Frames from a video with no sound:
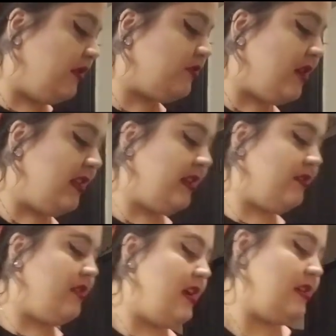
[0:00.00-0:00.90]
we're gonna try
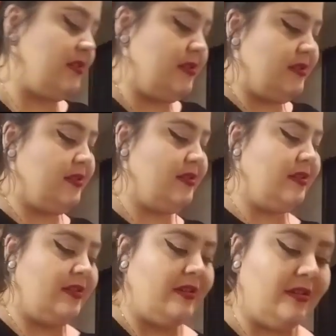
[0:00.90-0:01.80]
later on
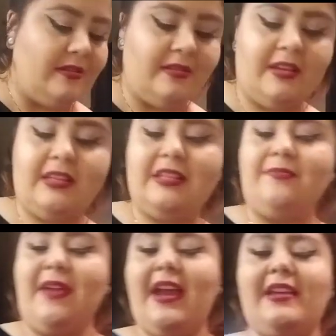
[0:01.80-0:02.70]
these
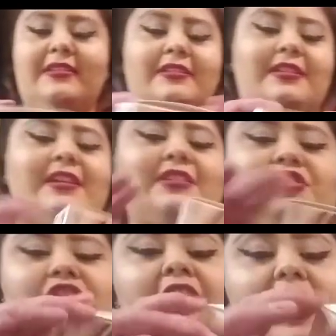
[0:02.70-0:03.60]
mask
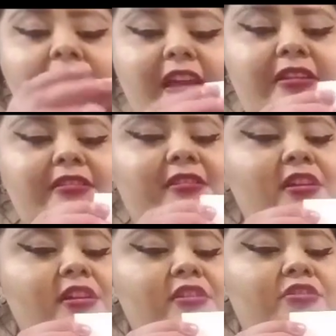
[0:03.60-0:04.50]
things she got.
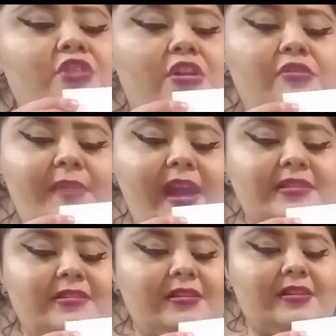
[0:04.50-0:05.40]
Charcoal
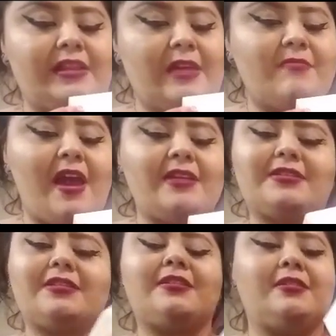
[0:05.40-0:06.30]
mask, clay
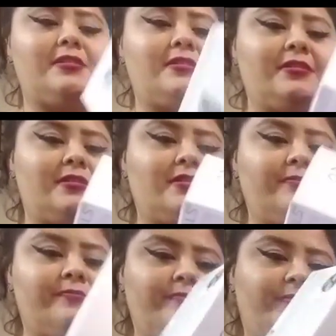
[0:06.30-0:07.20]
mask.
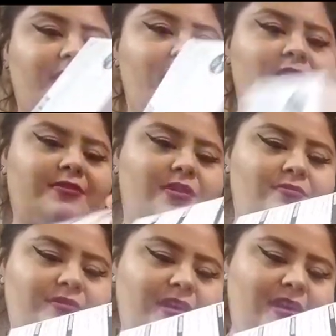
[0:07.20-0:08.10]
And there's
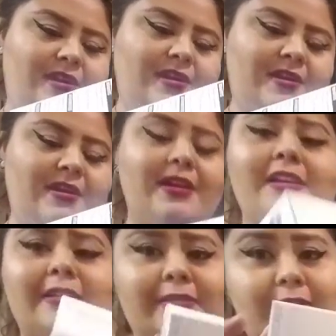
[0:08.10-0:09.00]
only
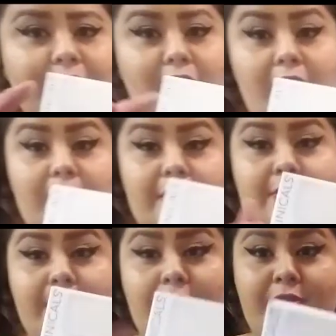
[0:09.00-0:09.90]
six dollars,
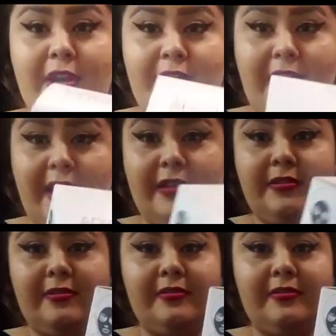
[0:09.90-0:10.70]
so we're gonna try that.